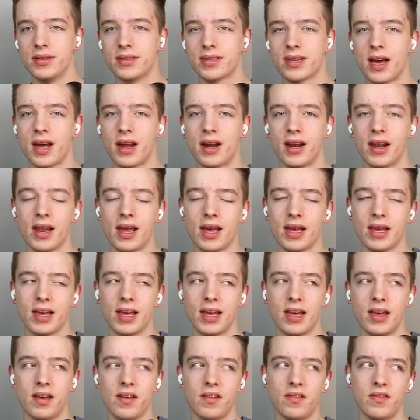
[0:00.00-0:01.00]
kind of like
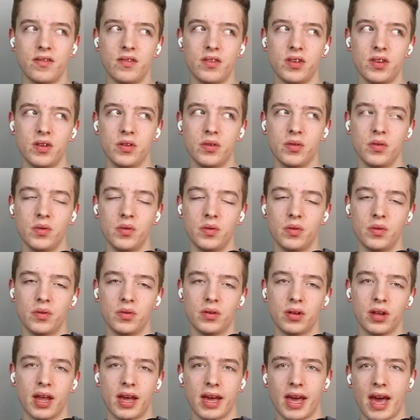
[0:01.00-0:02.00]
if you
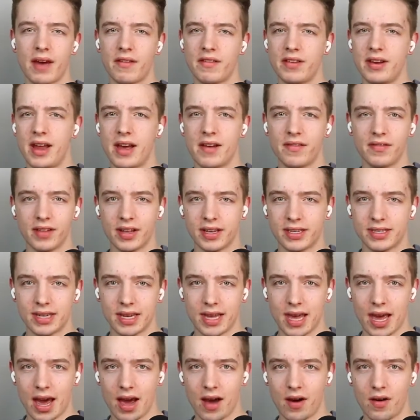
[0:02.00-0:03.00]
have a Netflix
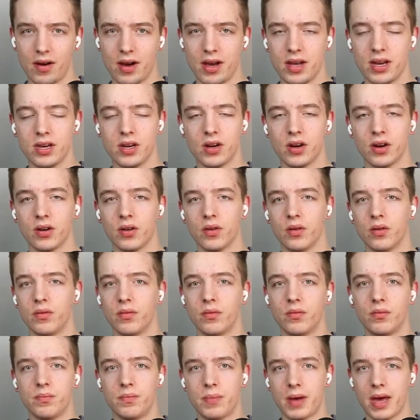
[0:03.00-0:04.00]
account and you're
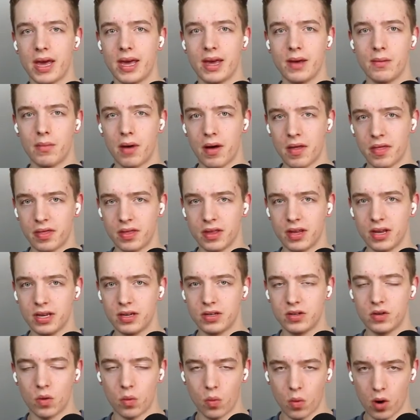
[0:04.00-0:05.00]
paying monthly
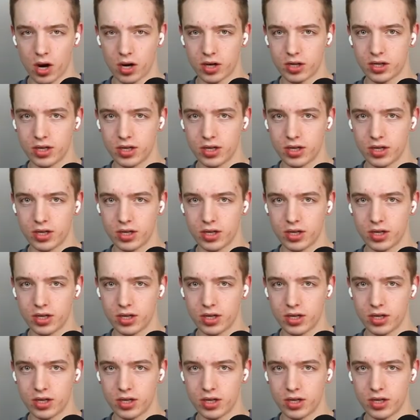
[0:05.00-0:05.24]
to watch